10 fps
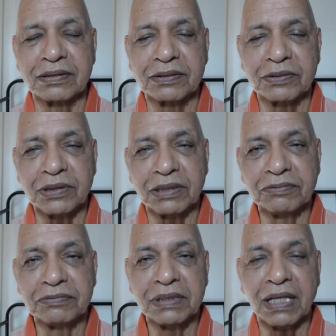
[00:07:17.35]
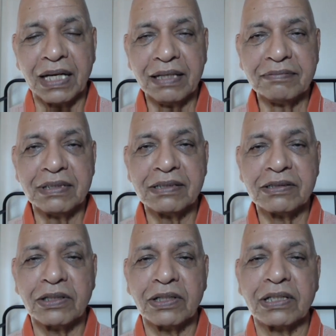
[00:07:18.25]
So if we have this
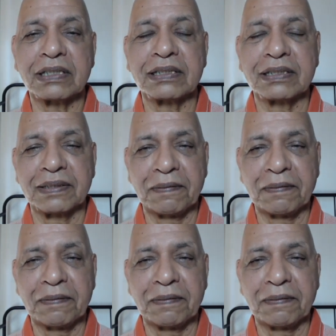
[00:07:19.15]
thought